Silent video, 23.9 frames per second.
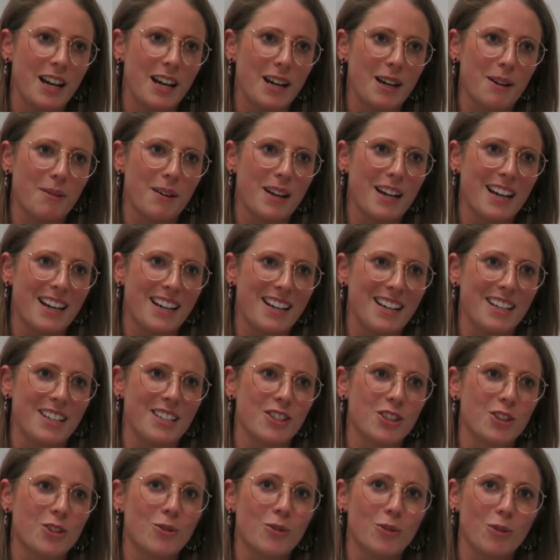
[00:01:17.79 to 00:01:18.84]

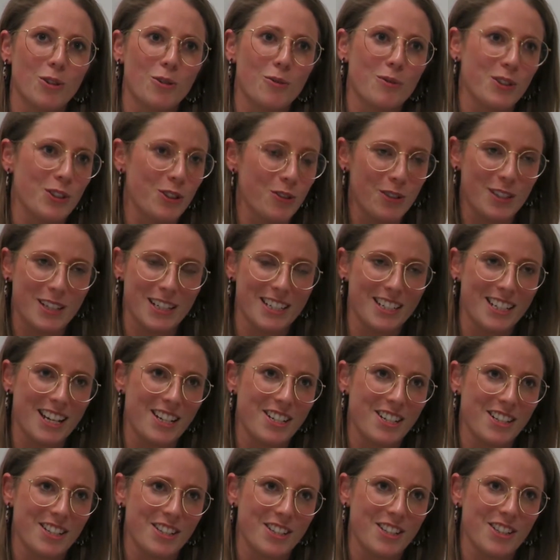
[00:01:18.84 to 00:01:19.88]
a school who was using a
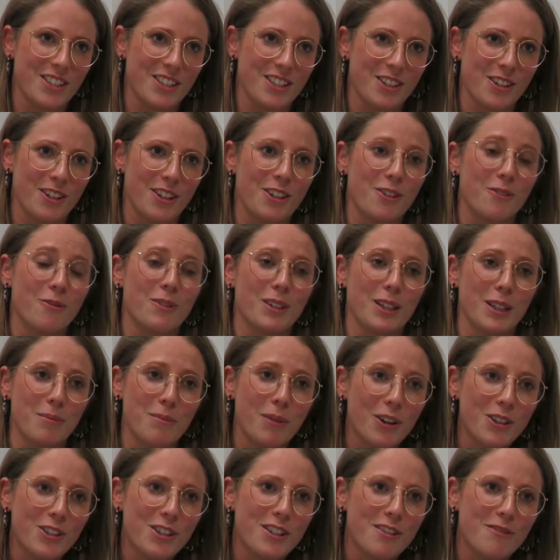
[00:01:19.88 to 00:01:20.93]
teaching assistant in a
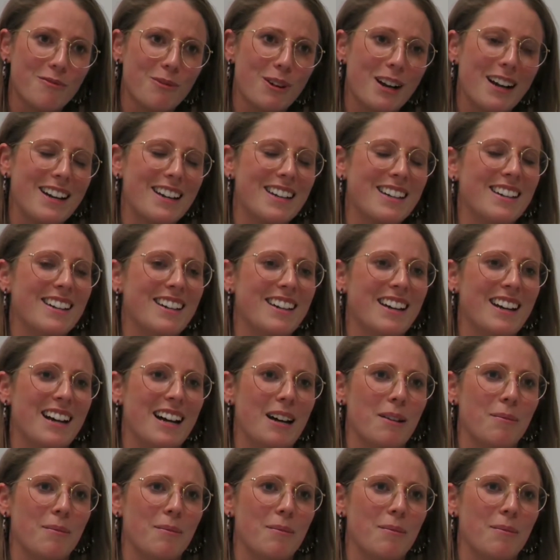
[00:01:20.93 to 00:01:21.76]
really positive way